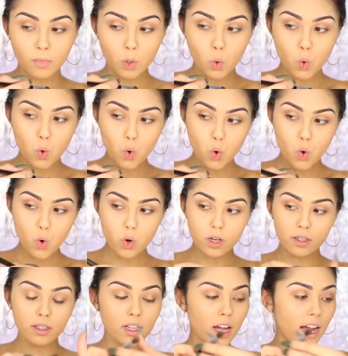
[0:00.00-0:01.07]

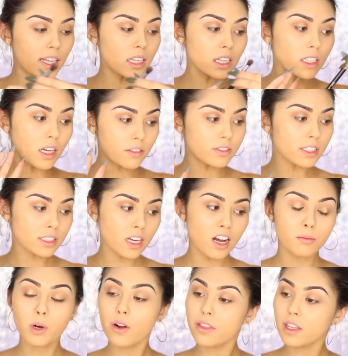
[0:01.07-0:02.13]
Whew, I love this
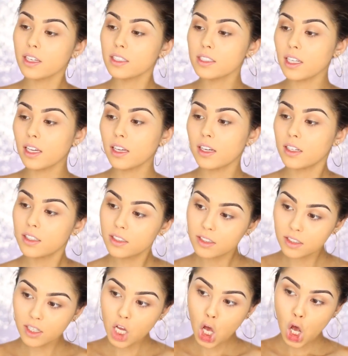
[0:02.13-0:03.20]
combo. I think it's like
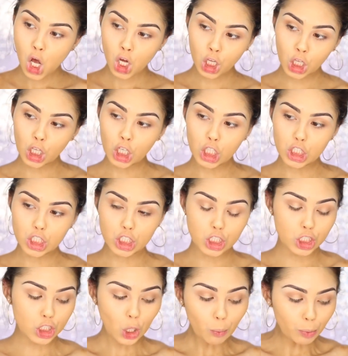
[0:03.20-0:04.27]

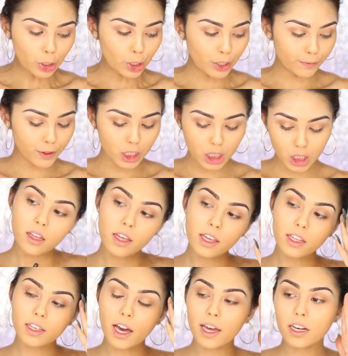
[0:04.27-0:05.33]
so beautiful.
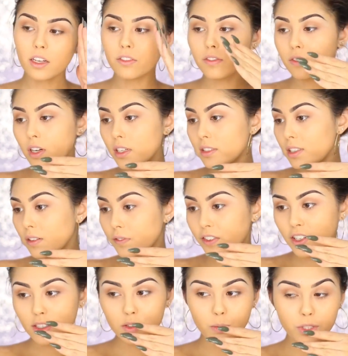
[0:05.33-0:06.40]
It kind of
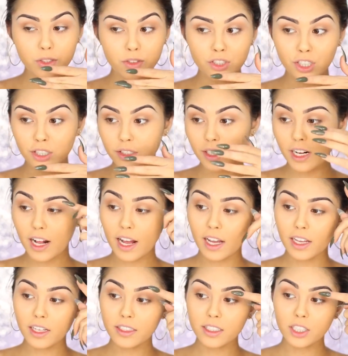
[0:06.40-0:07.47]
differs when you turn your
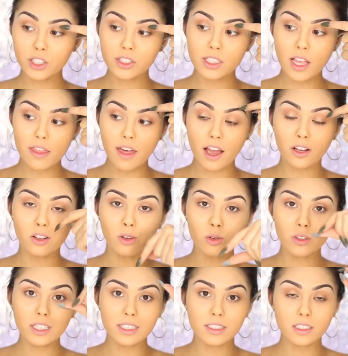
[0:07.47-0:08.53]
head because that
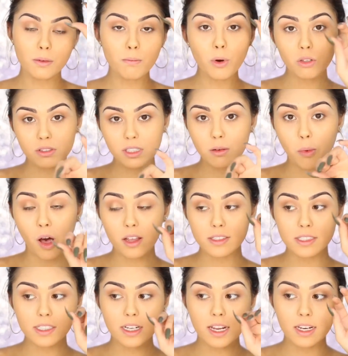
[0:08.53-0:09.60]
gold is mostly
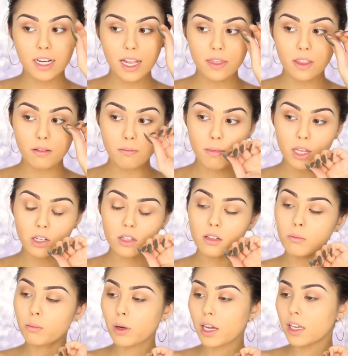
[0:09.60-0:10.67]
deposited in the
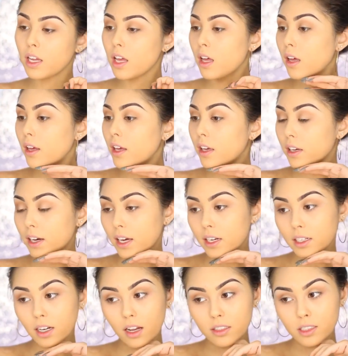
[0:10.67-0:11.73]
middle, but it
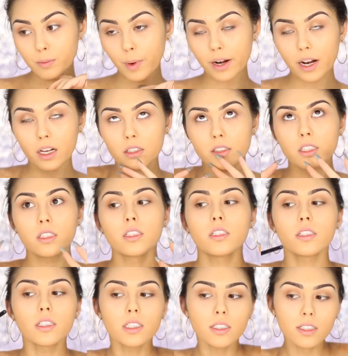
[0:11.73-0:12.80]
kind of got spread out.
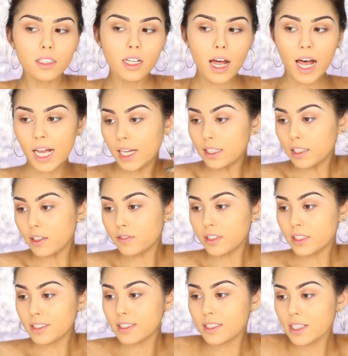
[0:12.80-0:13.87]
Oh, I love
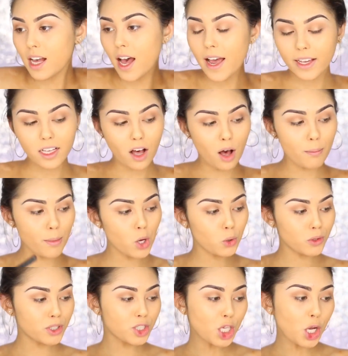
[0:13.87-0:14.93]
this eye
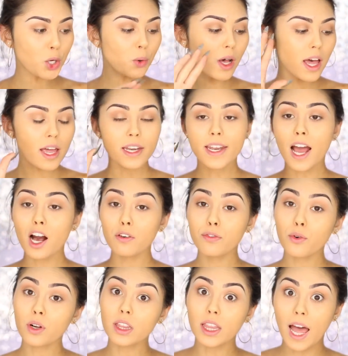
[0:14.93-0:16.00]
combo. So now
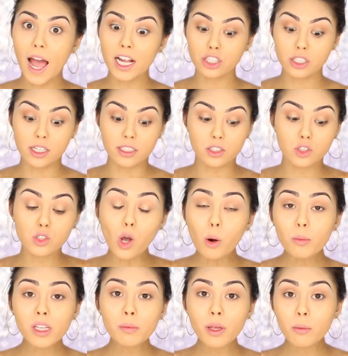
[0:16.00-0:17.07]
for lashes.
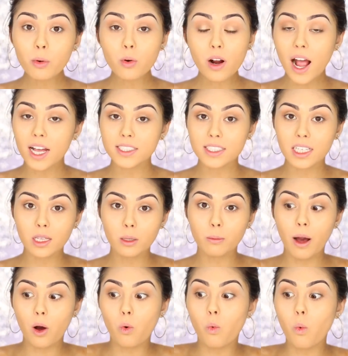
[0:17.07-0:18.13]
So many people were asking
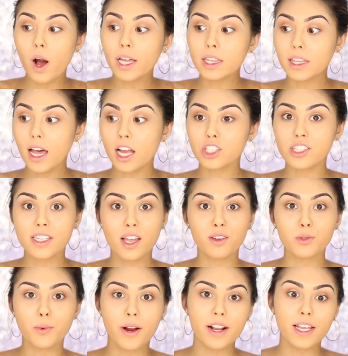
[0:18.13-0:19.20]
about what lashes
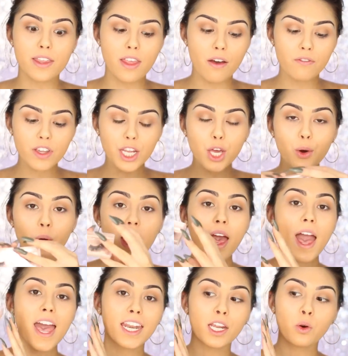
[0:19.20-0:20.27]
I was wearing in that video,
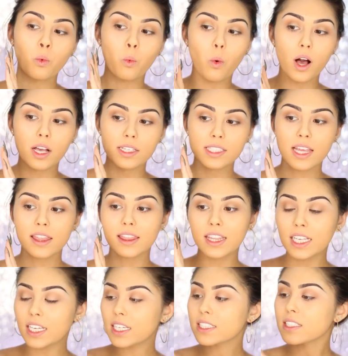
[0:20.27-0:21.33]
and it was
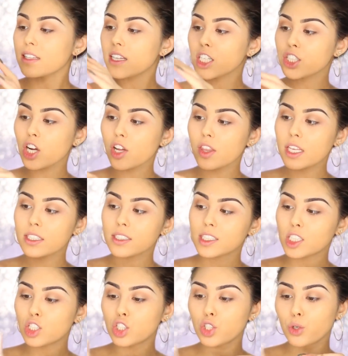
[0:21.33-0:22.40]
these. These are the
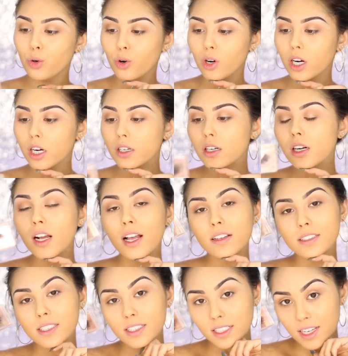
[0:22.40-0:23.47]
Sidure
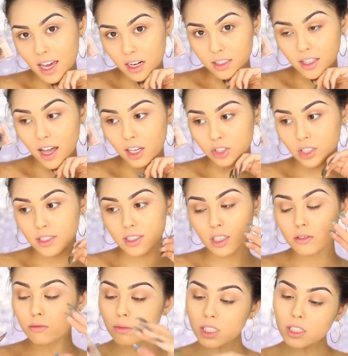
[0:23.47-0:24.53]
Sienna lashes.
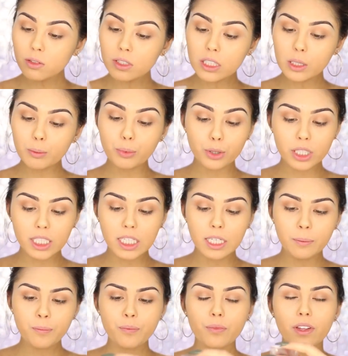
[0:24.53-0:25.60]
They're really, really
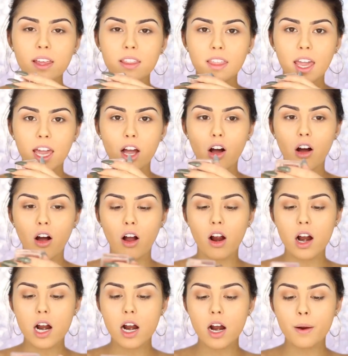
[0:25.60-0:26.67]
pretty. They
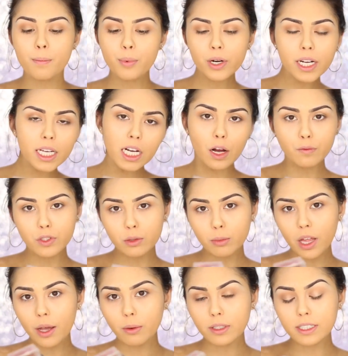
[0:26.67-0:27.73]
are pretty
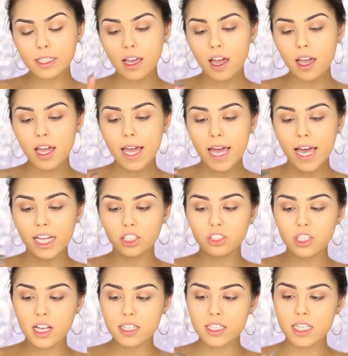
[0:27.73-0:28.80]
comfortable, I would say,
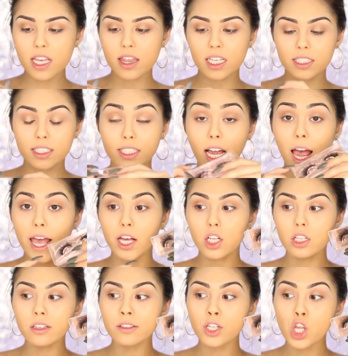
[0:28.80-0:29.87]
and just the
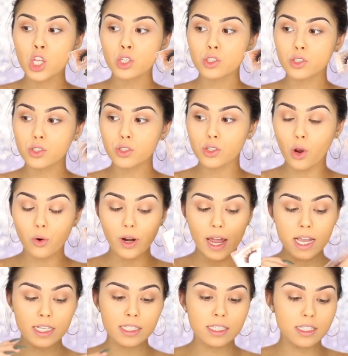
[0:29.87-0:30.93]
style, so
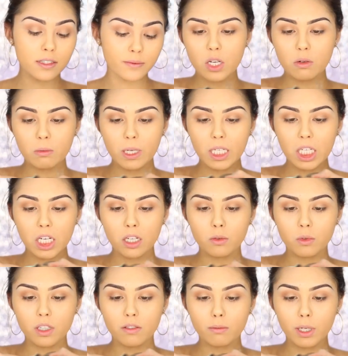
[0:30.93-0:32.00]
nice. Oh my
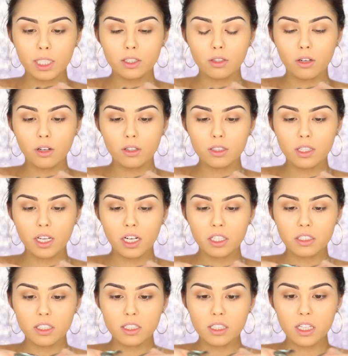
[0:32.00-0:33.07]
God, one of my dog's
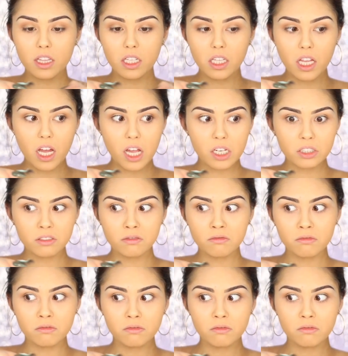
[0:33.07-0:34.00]
hairs is in the lash.